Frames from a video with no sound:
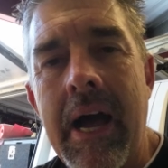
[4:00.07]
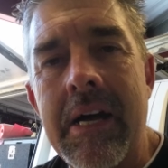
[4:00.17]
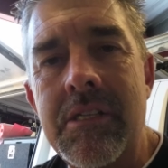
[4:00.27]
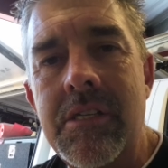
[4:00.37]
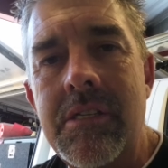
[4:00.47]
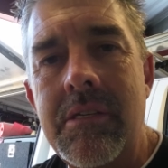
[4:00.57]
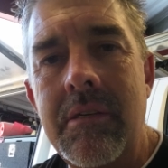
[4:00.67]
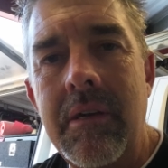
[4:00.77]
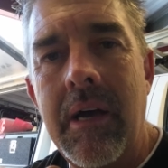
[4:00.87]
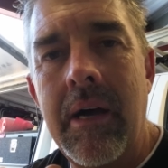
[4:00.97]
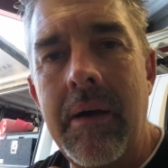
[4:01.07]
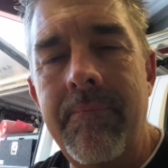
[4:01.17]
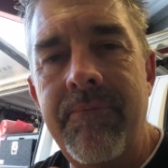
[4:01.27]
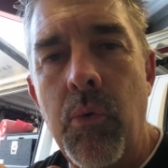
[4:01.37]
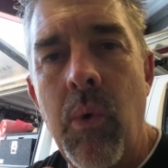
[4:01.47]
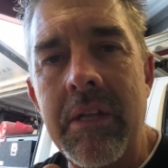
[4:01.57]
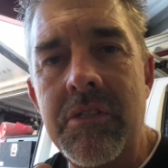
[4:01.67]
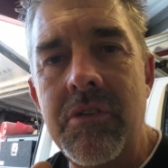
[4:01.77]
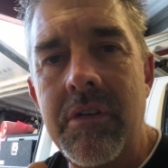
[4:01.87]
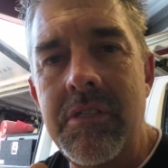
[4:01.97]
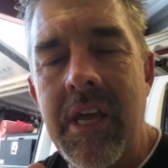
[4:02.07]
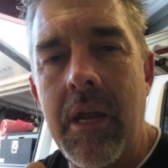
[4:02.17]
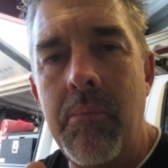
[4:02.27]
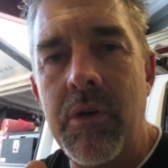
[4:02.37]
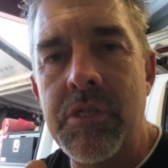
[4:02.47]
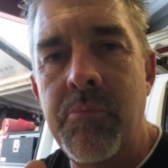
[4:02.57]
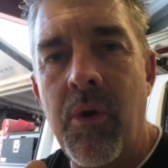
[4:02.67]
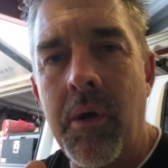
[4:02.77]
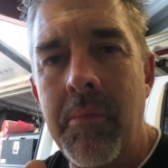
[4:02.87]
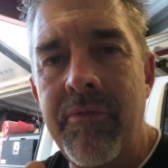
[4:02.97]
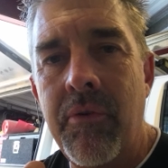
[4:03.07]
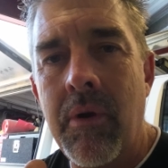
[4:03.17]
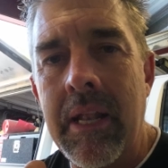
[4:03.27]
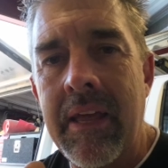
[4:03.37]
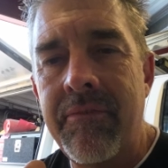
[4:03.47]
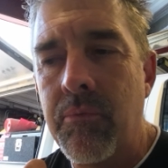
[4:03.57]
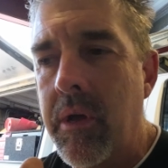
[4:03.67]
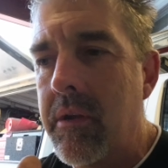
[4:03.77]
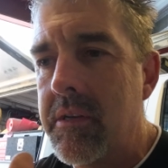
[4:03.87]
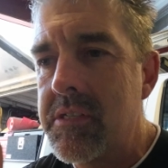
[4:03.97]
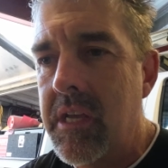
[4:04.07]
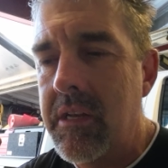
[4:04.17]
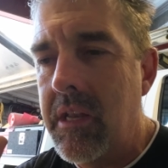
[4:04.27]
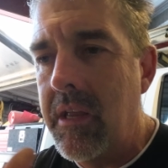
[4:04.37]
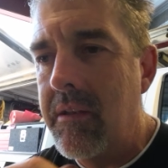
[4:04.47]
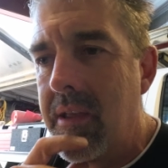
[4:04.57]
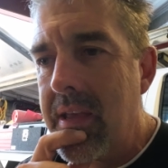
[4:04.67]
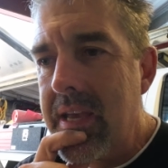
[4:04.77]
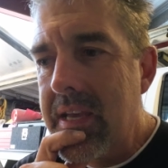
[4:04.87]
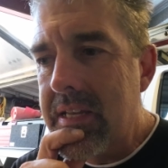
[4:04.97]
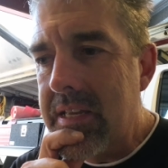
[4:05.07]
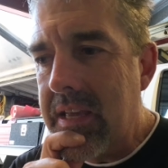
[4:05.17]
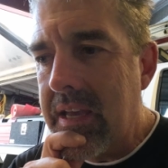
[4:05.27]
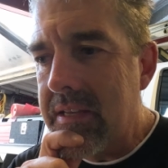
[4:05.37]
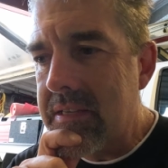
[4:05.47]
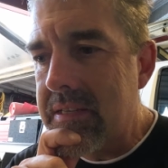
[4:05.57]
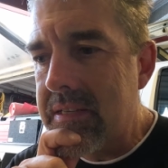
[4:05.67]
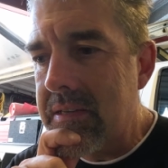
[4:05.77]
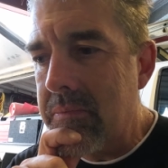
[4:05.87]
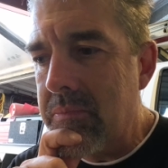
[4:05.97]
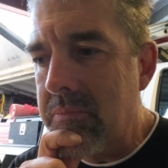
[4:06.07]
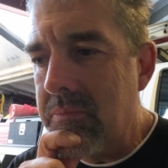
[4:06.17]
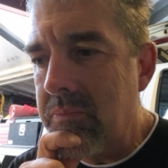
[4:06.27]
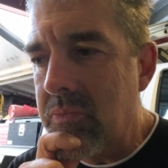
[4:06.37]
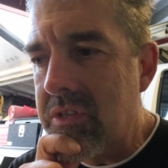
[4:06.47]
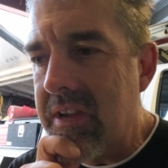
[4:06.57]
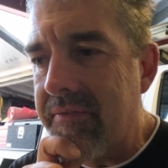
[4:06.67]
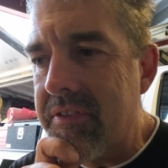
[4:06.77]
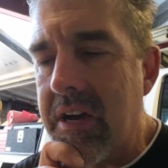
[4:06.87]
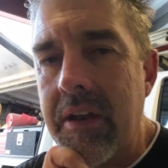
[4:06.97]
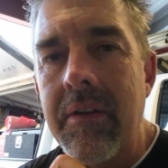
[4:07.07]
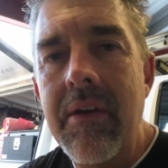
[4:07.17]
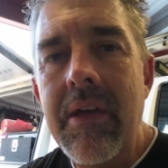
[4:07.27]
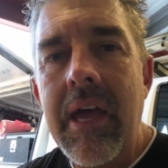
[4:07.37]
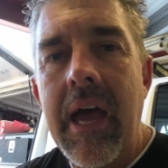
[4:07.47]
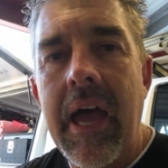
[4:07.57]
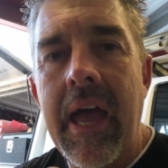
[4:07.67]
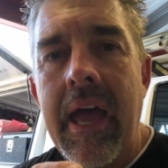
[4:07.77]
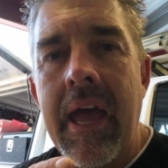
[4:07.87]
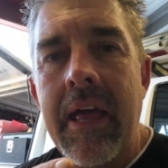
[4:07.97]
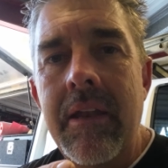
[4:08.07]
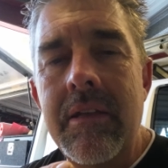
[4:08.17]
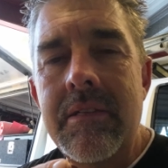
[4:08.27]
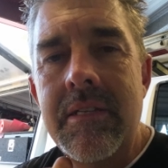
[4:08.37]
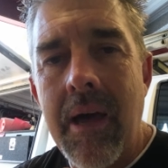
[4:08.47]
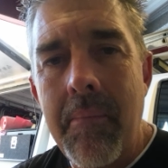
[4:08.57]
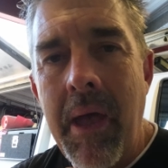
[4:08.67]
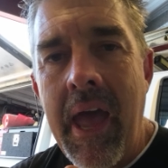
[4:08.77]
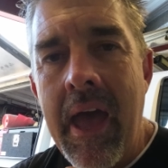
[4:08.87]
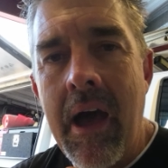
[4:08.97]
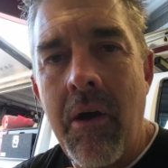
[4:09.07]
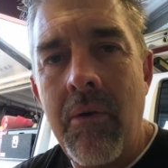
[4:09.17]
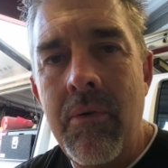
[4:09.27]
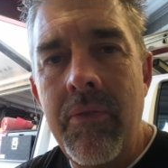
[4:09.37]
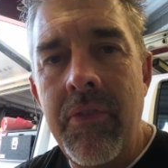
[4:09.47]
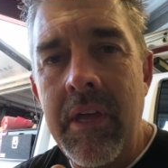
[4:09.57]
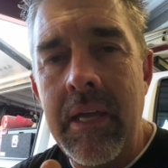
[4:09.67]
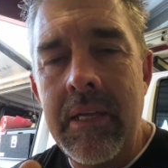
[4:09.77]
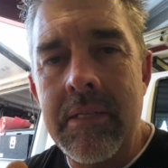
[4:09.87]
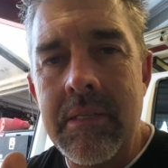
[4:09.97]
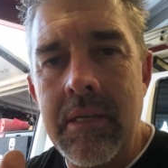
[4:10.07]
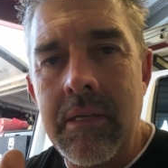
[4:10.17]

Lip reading: asked for one size down on my Sprocket before I left when I sent it in to get some stuff done, and somehow these